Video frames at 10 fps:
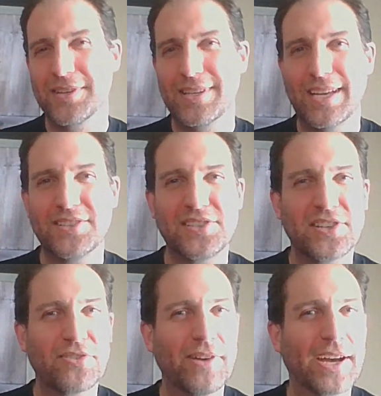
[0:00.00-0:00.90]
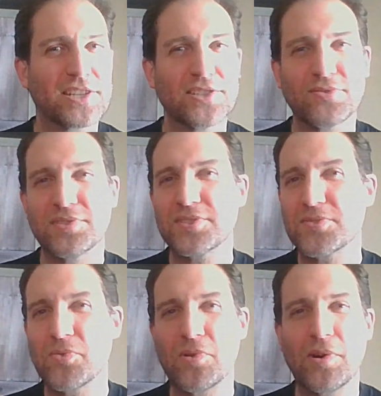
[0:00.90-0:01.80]
He has these interactions with
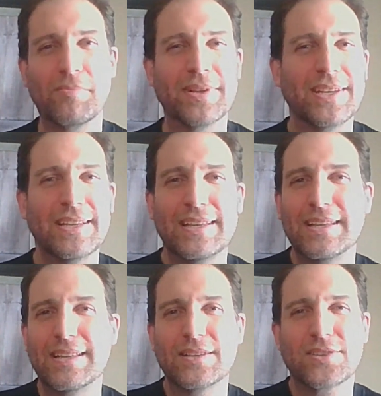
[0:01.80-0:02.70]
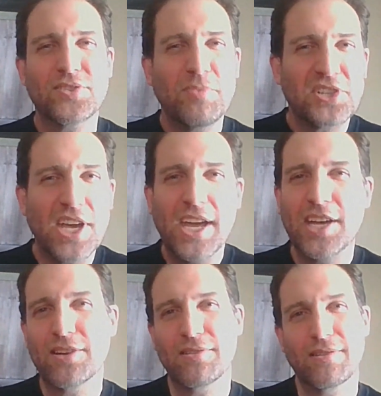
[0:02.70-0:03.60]
Storm and so much
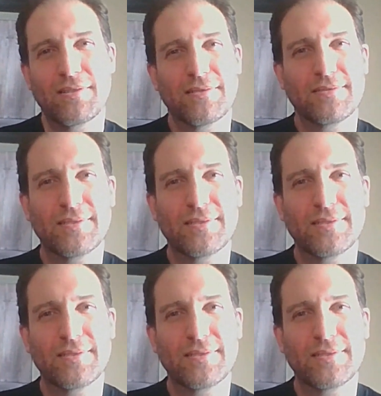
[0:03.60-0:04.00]
anger.